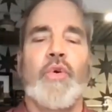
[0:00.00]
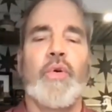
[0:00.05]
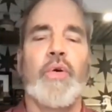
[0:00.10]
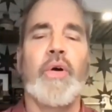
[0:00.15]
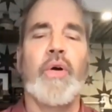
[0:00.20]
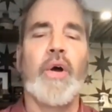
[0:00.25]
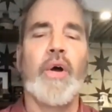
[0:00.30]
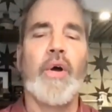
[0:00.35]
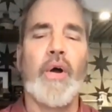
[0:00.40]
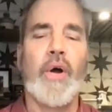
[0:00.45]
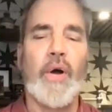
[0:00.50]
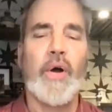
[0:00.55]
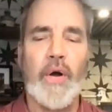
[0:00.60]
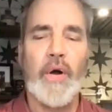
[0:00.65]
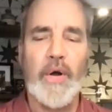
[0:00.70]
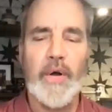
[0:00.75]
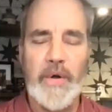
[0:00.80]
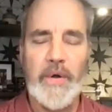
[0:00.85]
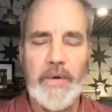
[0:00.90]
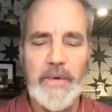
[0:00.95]
Woo!
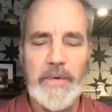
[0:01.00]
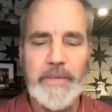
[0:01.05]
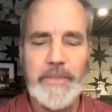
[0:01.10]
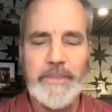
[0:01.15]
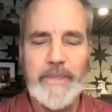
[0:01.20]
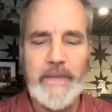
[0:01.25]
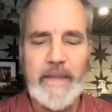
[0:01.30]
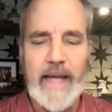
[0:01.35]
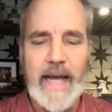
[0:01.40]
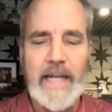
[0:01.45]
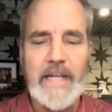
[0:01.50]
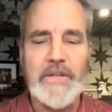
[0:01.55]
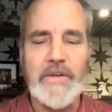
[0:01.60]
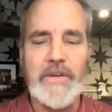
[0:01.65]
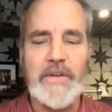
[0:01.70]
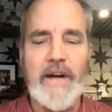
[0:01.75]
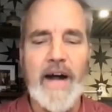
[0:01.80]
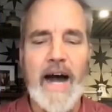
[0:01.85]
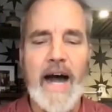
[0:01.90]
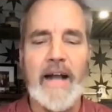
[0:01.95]
Thank you,
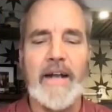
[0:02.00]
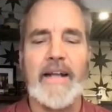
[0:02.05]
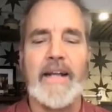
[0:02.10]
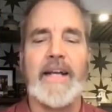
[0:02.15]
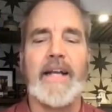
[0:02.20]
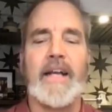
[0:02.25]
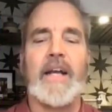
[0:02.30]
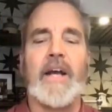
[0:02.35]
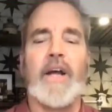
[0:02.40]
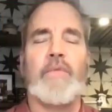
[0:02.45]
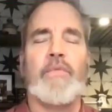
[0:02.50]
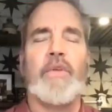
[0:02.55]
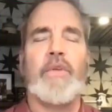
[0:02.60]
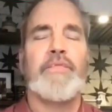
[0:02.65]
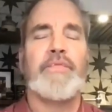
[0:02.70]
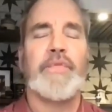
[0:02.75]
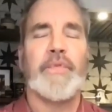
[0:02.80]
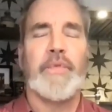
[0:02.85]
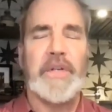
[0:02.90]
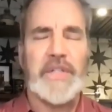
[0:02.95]
God. Re-
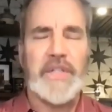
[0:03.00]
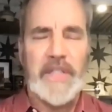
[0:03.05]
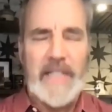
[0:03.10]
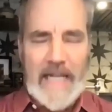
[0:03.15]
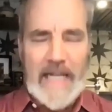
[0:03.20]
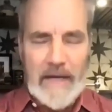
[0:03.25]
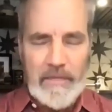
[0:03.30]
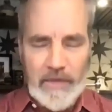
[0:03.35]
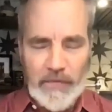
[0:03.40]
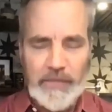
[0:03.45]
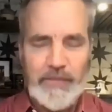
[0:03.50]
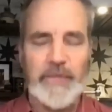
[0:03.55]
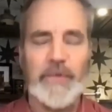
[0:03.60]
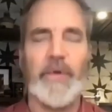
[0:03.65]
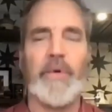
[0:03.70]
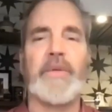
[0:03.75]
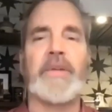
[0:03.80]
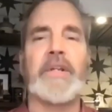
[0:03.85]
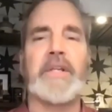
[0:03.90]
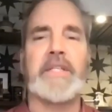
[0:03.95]
receive the
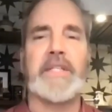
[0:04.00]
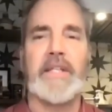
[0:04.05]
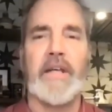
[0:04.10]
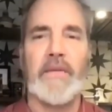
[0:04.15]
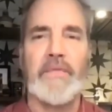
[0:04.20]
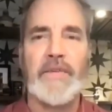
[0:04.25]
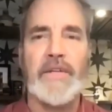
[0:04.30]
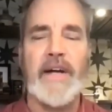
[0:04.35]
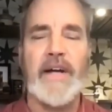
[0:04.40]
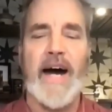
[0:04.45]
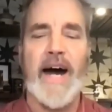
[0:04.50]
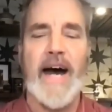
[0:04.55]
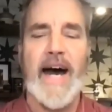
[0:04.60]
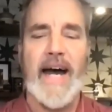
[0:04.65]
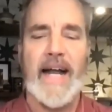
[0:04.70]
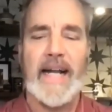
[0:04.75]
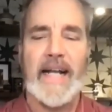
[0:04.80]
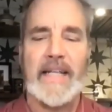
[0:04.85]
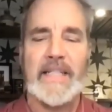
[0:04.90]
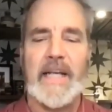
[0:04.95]
fullness of
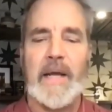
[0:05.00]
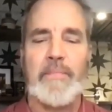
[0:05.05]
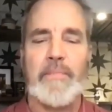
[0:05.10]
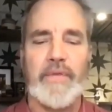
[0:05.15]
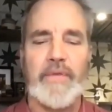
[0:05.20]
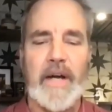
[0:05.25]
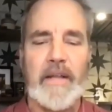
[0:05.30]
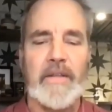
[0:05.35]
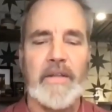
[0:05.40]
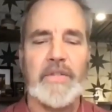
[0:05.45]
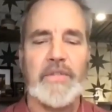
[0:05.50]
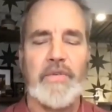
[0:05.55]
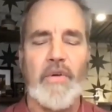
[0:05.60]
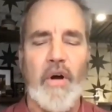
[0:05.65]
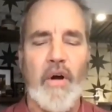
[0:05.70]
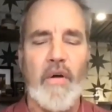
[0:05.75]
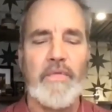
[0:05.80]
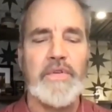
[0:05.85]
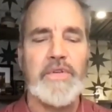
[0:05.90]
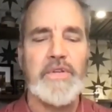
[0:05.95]
God as I pray this
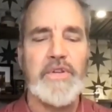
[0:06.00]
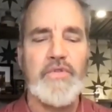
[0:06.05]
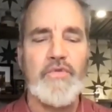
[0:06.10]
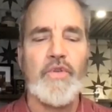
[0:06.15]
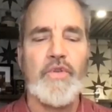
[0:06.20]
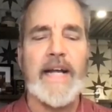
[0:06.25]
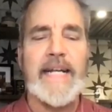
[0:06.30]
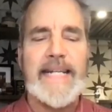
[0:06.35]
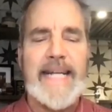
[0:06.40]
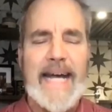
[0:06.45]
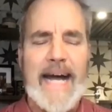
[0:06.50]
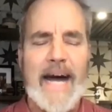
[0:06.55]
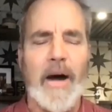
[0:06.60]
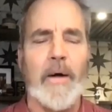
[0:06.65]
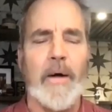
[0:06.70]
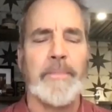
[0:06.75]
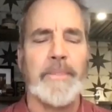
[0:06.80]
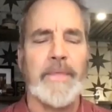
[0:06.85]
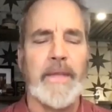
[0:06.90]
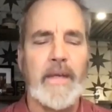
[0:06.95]
over you right now.